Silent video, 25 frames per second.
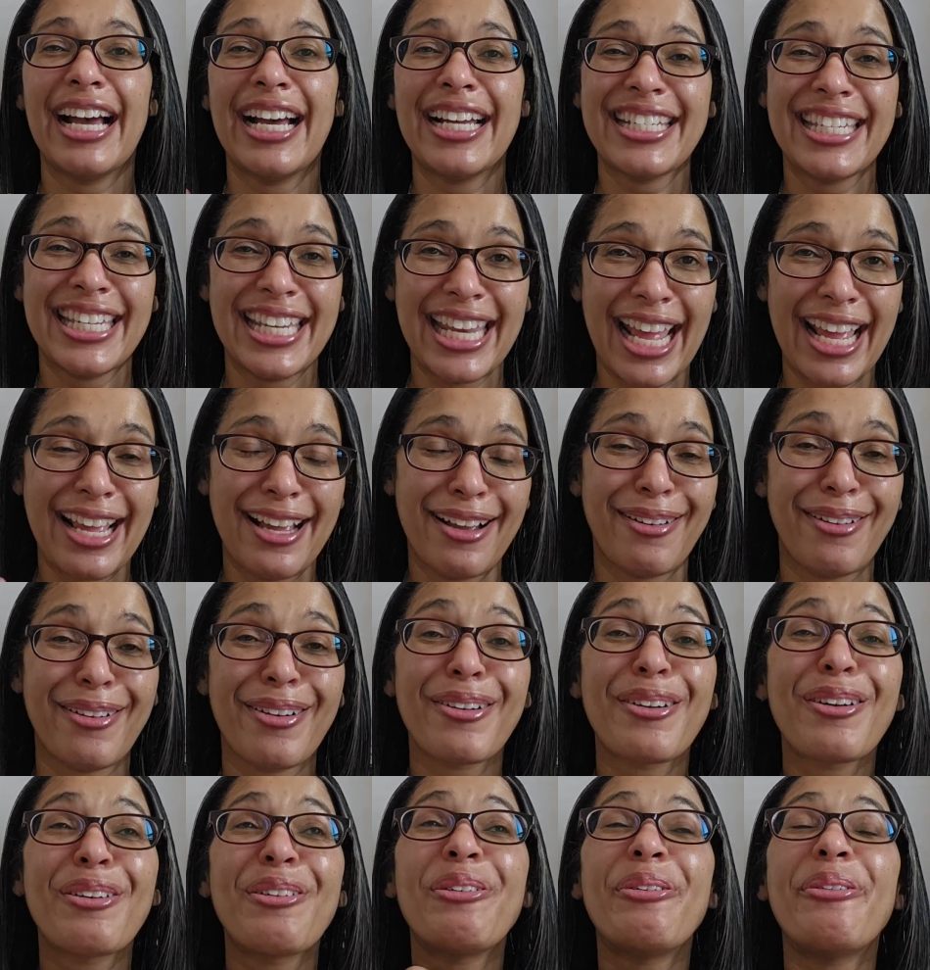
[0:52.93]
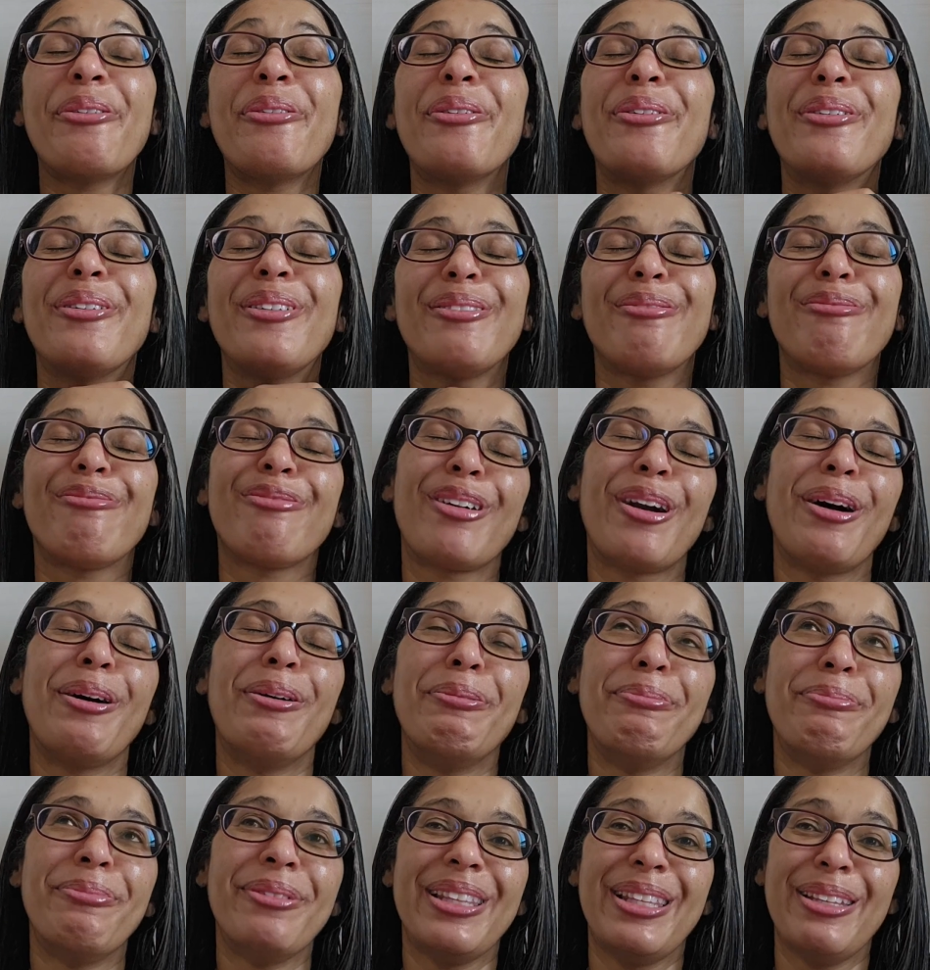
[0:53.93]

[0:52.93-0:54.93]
today I got a call from